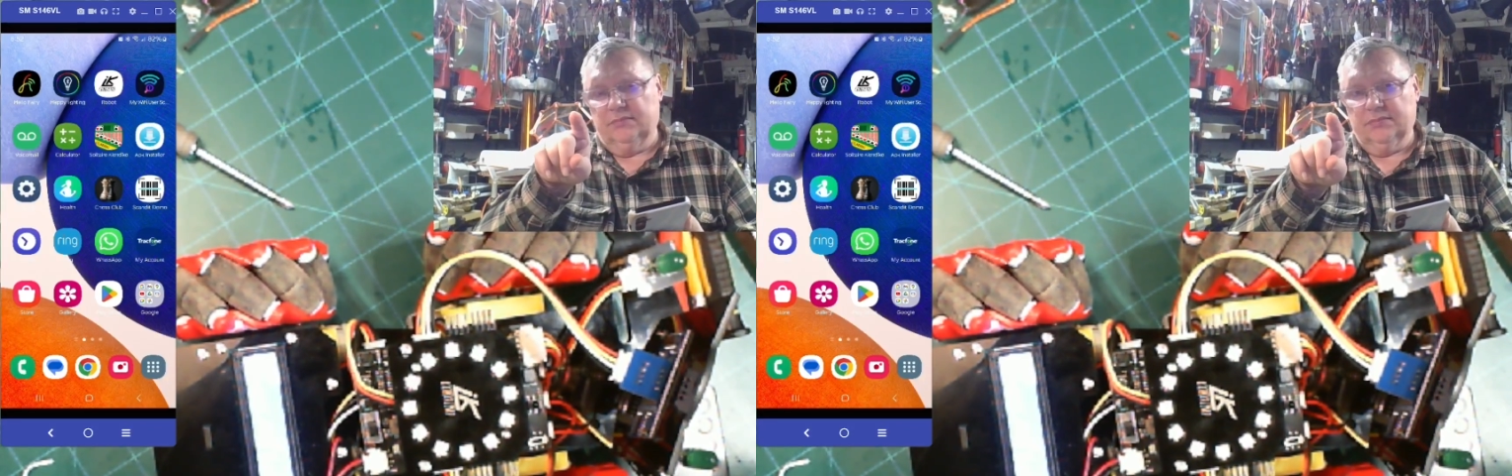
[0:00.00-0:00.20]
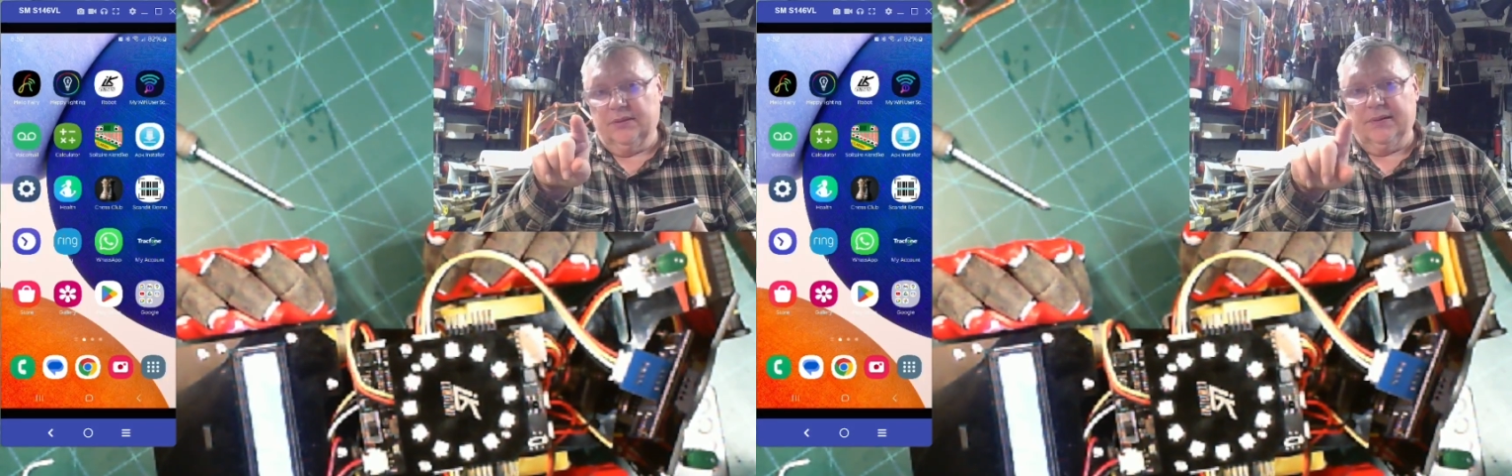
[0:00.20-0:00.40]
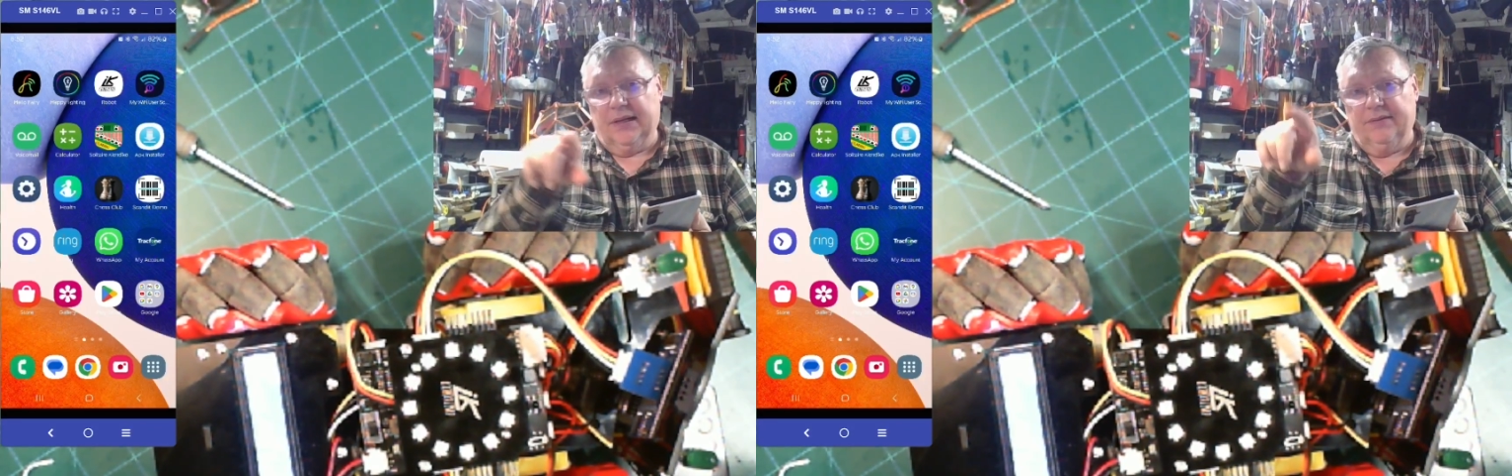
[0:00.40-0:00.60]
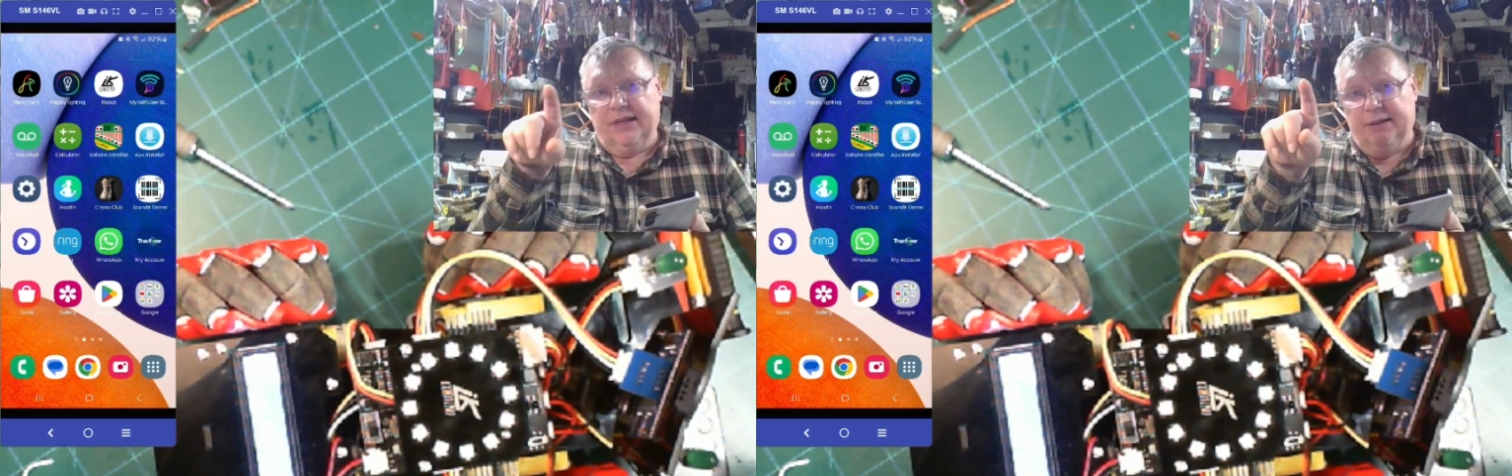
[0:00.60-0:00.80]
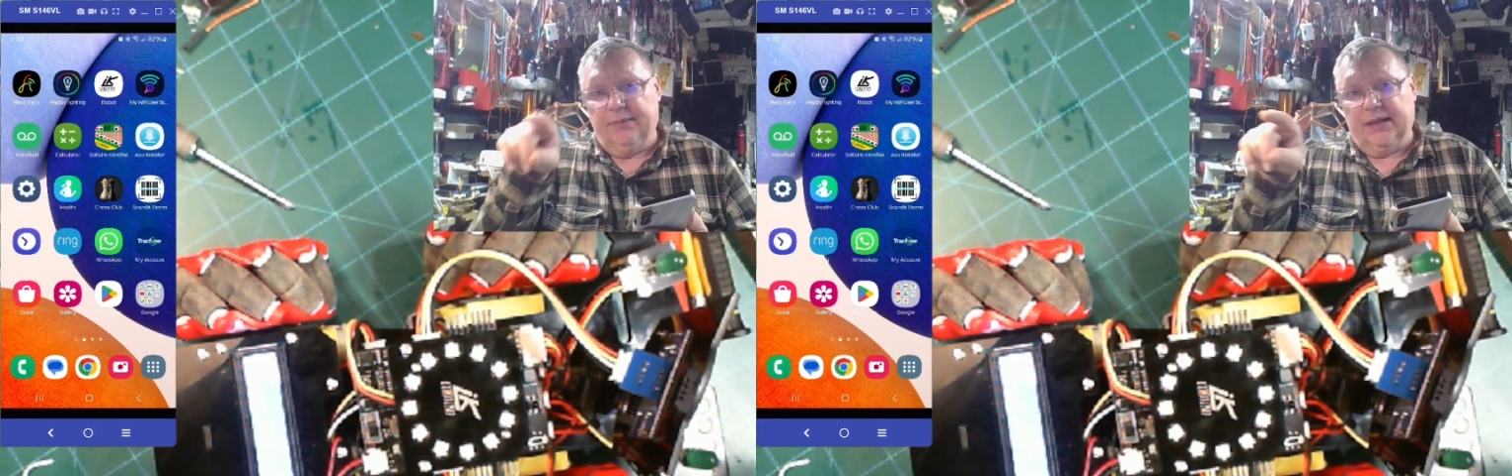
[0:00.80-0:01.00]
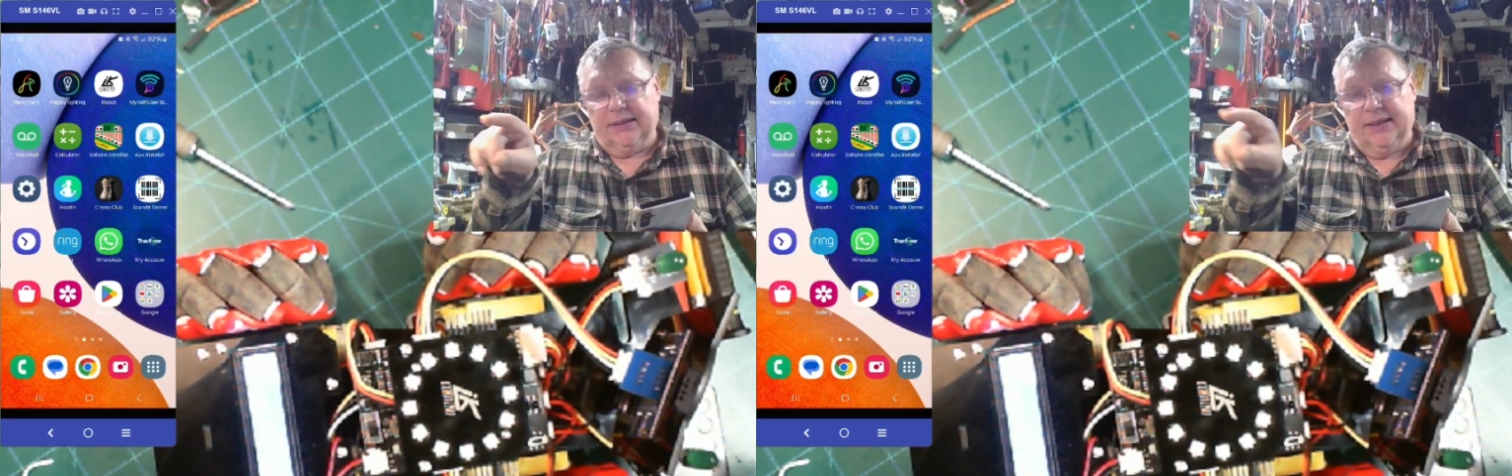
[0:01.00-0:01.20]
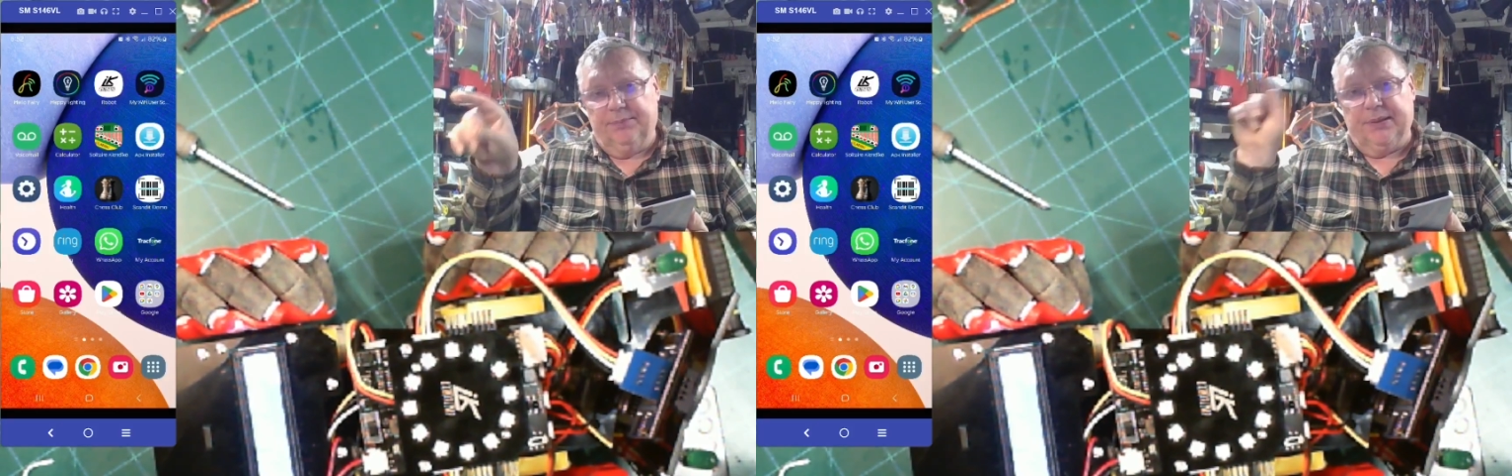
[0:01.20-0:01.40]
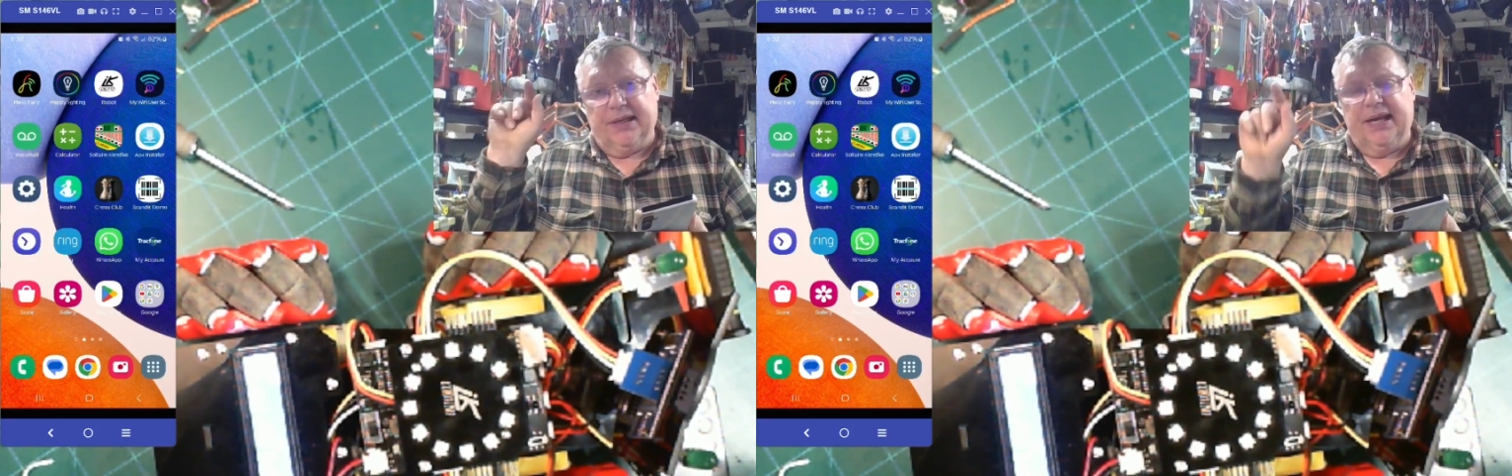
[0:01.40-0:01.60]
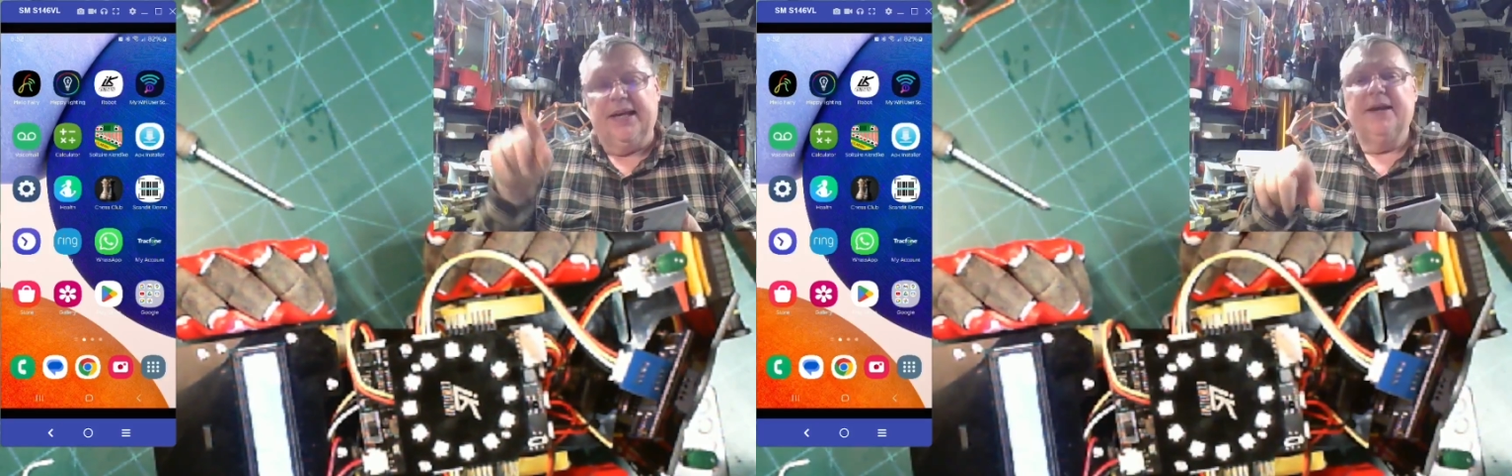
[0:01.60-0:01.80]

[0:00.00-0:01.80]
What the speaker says: some kind of a name.apk.